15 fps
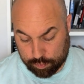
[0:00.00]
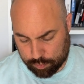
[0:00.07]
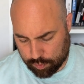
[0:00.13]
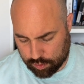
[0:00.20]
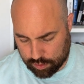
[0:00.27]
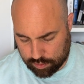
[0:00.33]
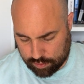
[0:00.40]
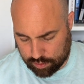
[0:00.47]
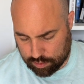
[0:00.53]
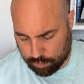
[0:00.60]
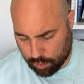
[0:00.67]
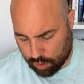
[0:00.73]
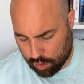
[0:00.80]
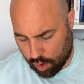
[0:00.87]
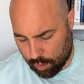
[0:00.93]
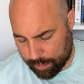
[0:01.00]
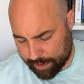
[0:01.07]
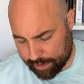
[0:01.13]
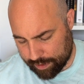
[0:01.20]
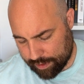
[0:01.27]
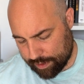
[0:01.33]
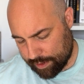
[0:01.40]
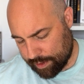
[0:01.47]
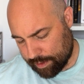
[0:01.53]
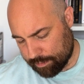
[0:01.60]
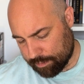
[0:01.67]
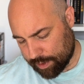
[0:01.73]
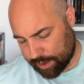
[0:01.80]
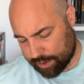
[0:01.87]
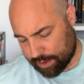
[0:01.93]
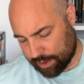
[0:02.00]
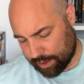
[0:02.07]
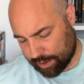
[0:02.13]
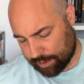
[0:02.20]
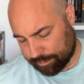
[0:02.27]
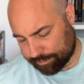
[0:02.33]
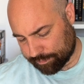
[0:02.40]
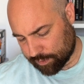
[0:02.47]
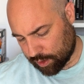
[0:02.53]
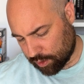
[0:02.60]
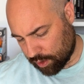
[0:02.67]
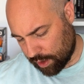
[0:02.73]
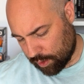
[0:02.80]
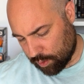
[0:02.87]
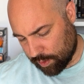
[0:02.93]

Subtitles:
pull this more open, but not gonna do